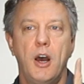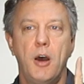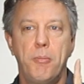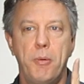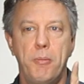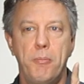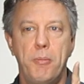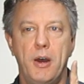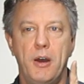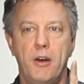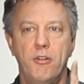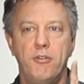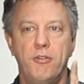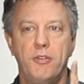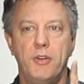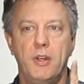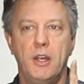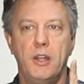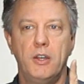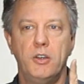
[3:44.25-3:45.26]
up above,
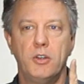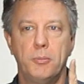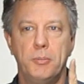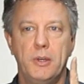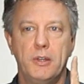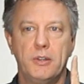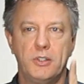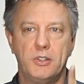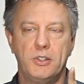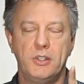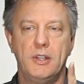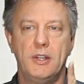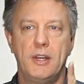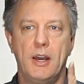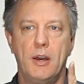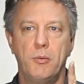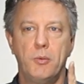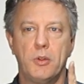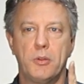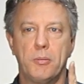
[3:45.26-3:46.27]
and you'll be able to see
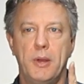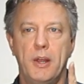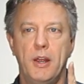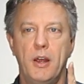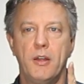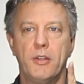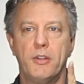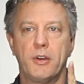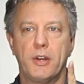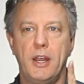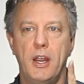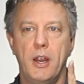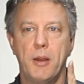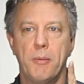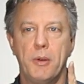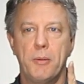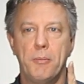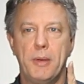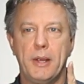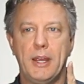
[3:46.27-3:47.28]
that with my other
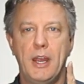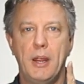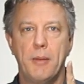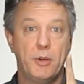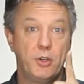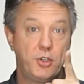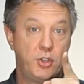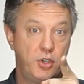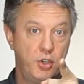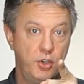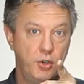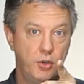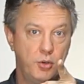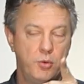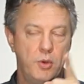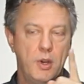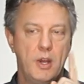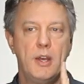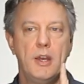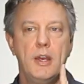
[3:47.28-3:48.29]
camera, my camera
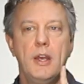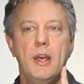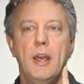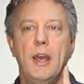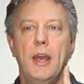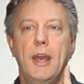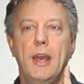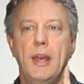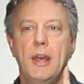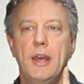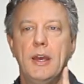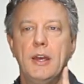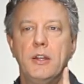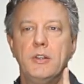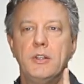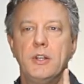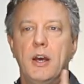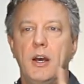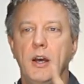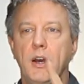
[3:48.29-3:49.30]
2.
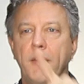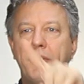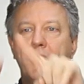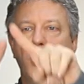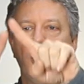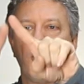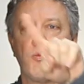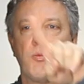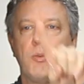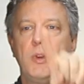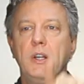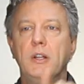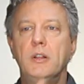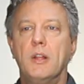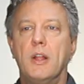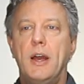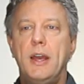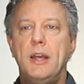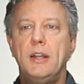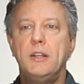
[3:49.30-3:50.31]
And I've got a ring
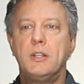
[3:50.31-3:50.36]
light.